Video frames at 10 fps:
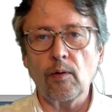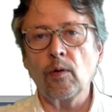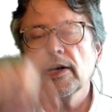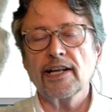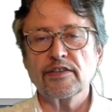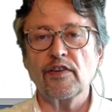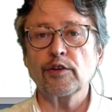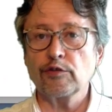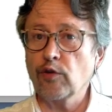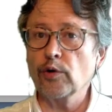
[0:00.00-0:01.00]
all kinds of
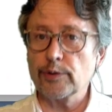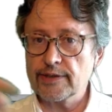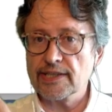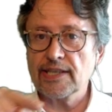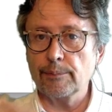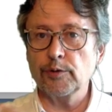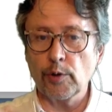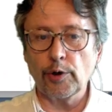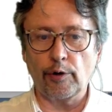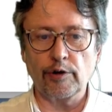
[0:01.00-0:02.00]
other folders except
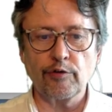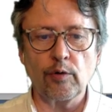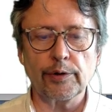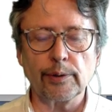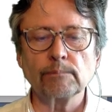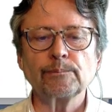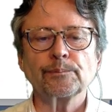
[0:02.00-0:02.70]
your current folder.